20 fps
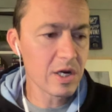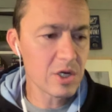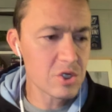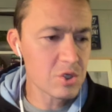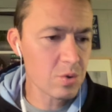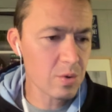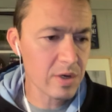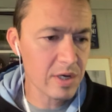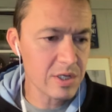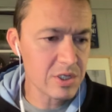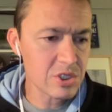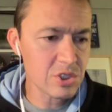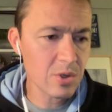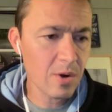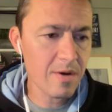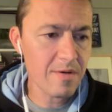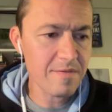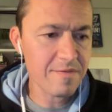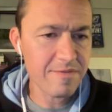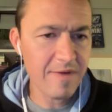to shorten his
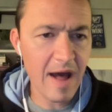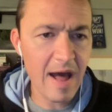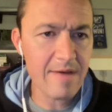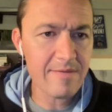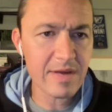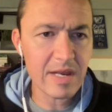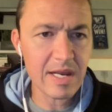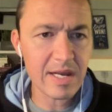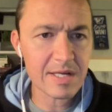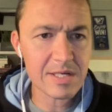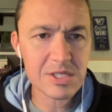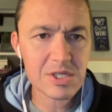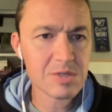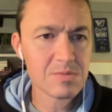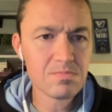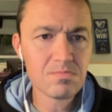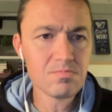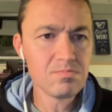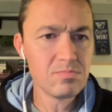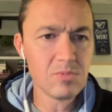start five innings,
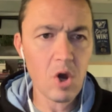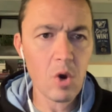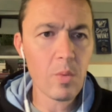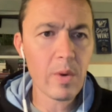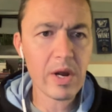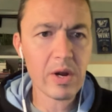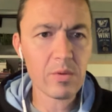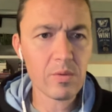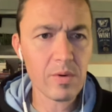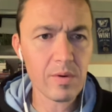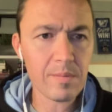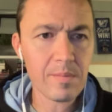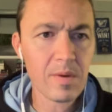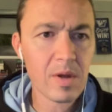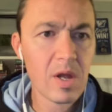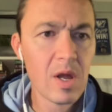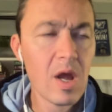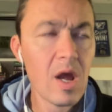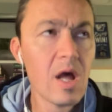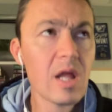no wiggle room.
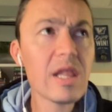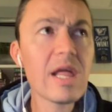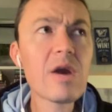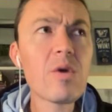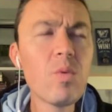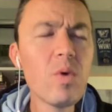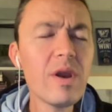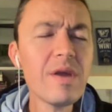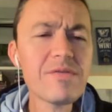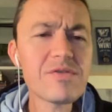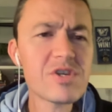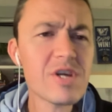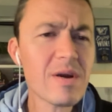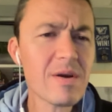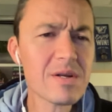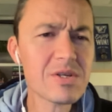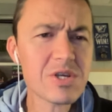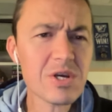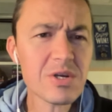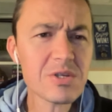Like, what if
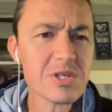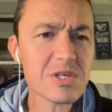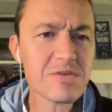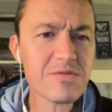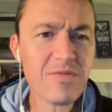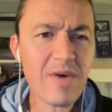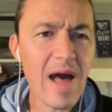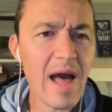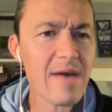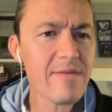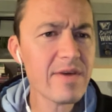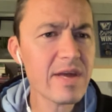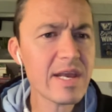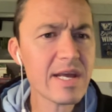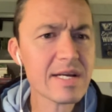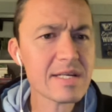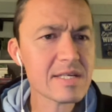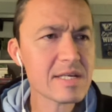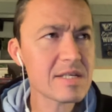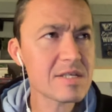Jared Jones's five
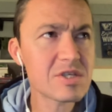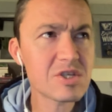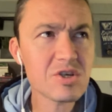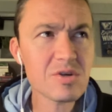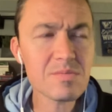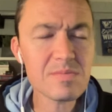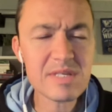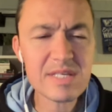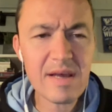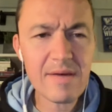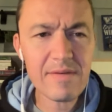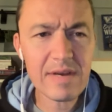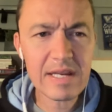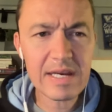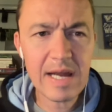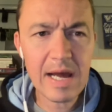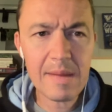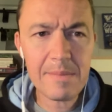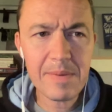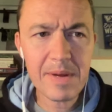innings consumed
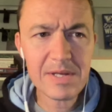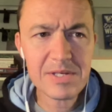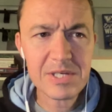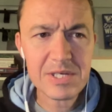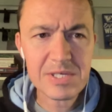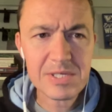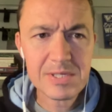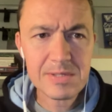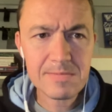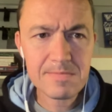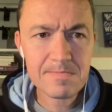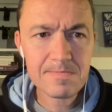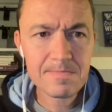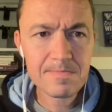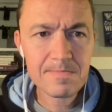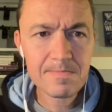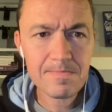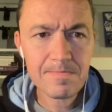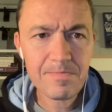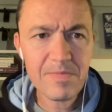79 pitches?
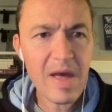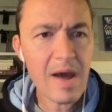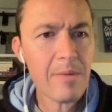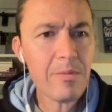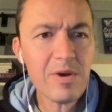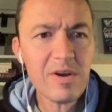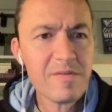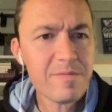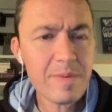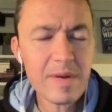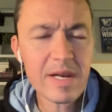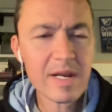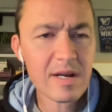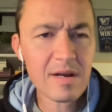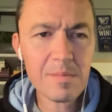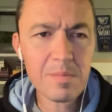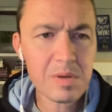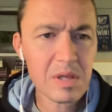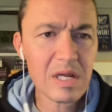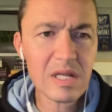That would have been a
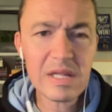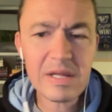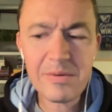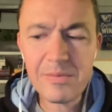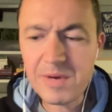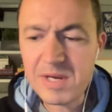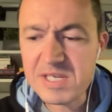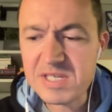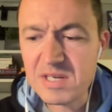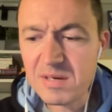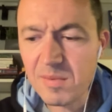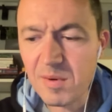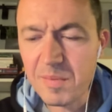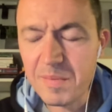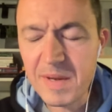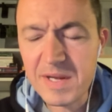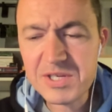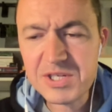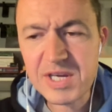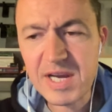completely reasonable
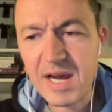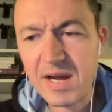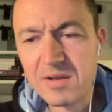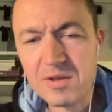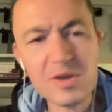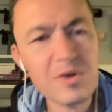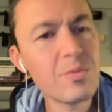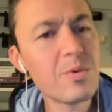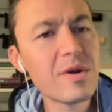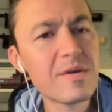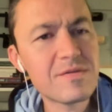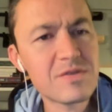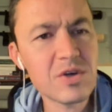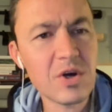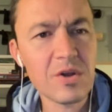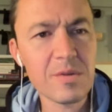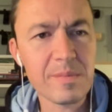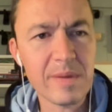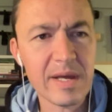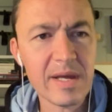pitch count. You would have
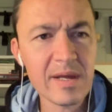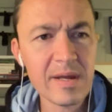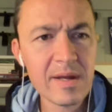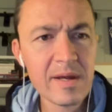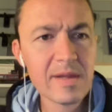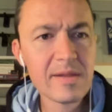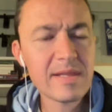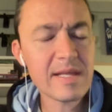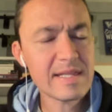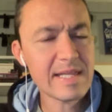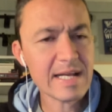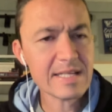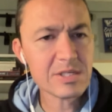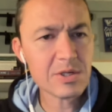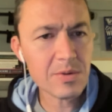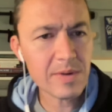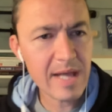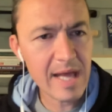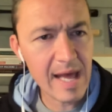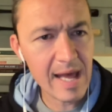told me that that's
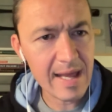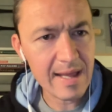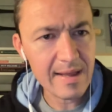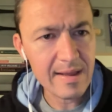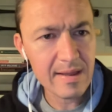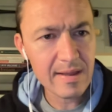okay.